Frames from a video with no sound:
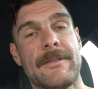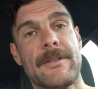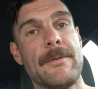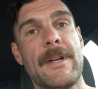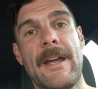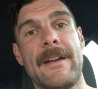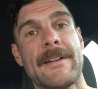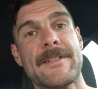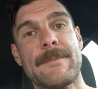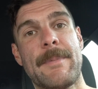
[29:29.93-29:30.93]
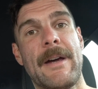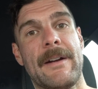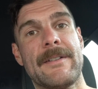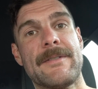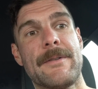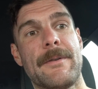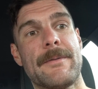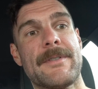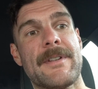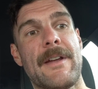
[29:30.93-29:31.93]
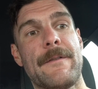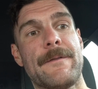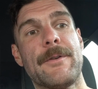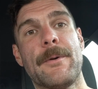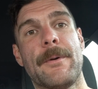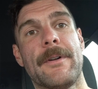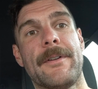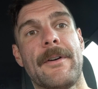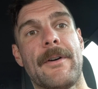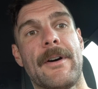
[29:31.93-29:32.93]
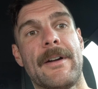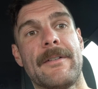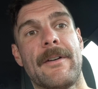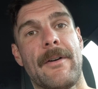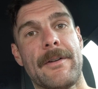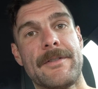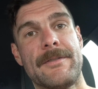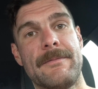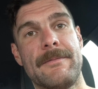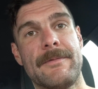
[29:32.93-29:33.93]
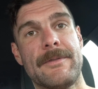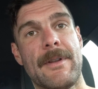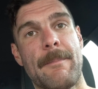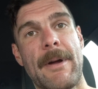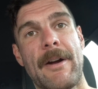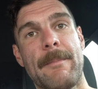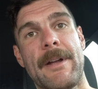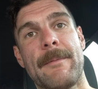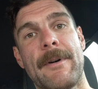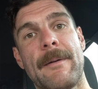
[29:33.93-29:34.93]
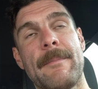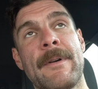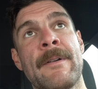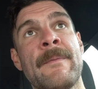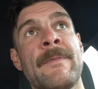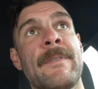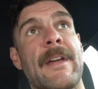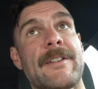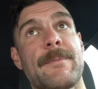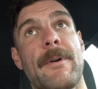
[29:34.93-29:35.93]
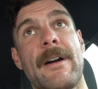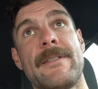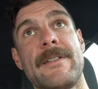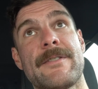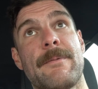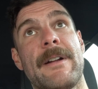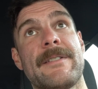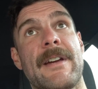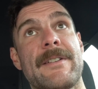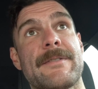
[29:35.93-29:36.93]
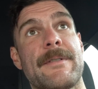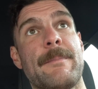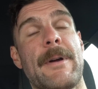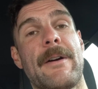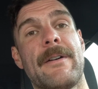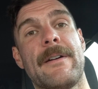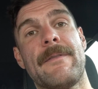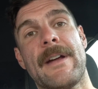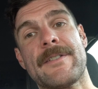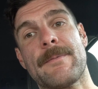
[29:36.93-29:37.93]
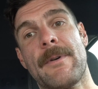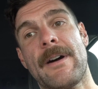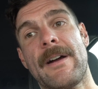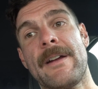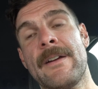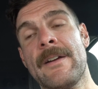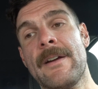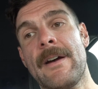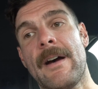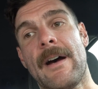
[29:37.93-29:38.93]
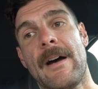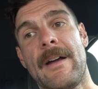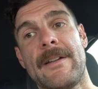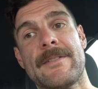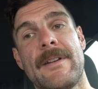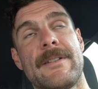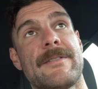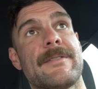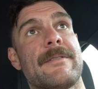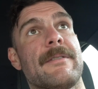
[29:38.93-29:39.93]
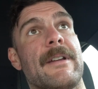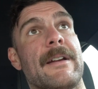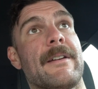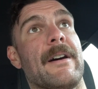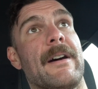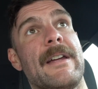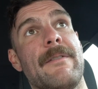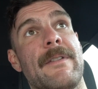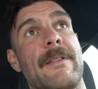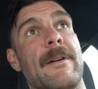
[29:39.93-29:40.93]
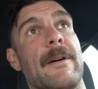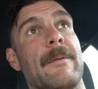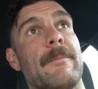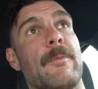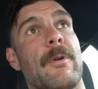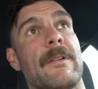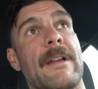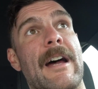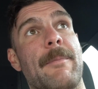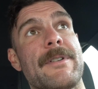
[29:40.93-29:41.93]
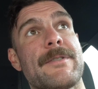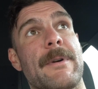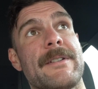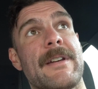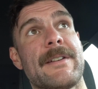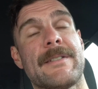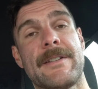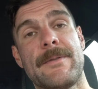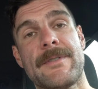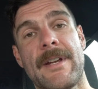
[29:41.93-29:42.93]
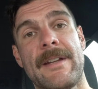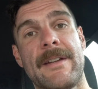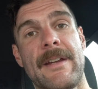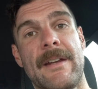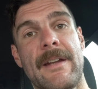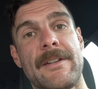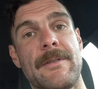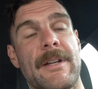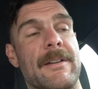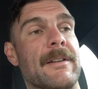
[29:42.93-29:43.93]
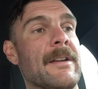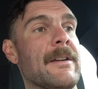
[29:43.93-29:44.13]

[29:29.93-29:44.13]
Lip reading: you can't expect to stay fueled on the bare minimum. That's why these sweat tests are imperative. That's why it's like even the more elaborate sweat tests that you send in, and you can